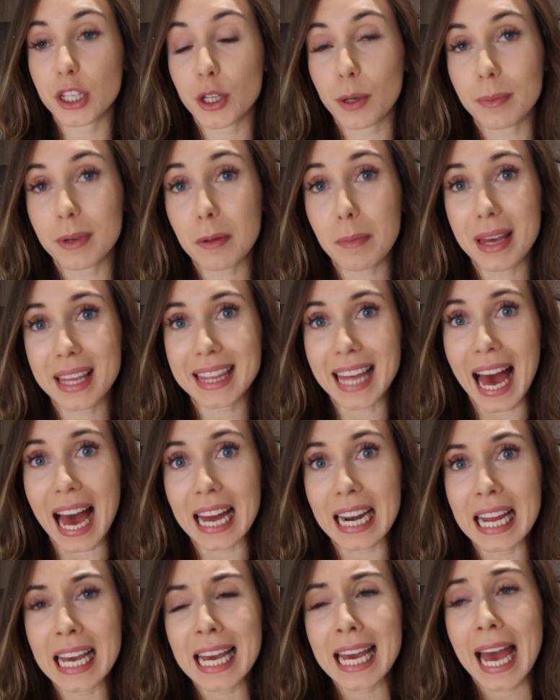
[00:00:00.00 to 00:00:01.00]
so I'm gonna make
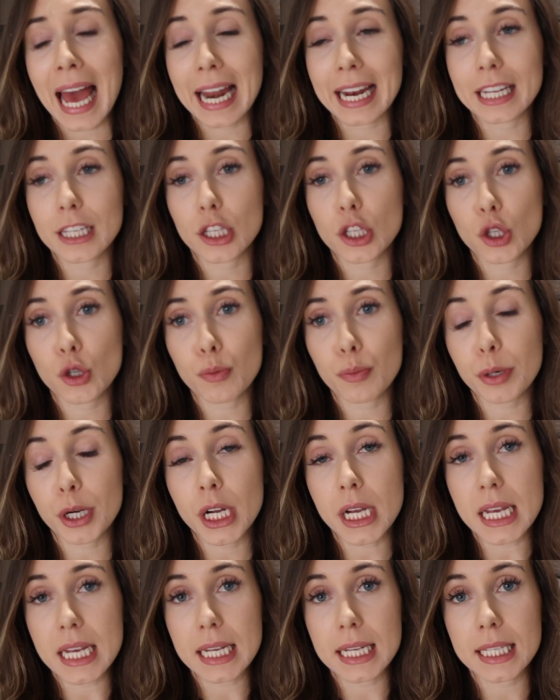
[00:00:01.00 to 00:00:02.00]
that, and it's
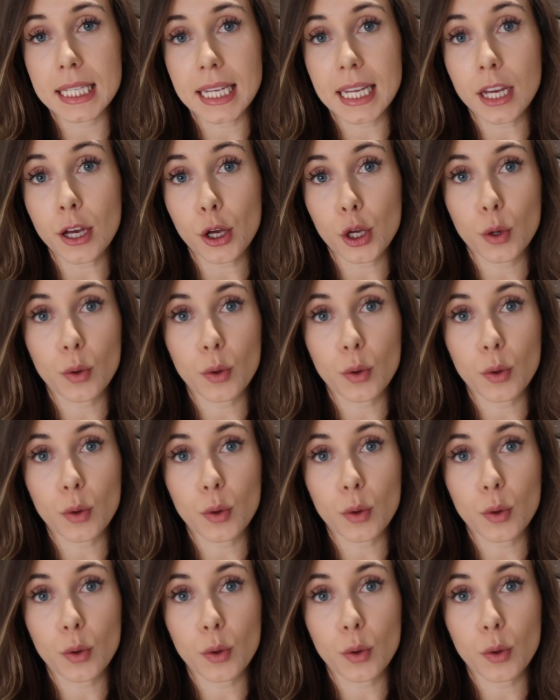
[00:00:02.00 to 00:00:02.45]
super easy.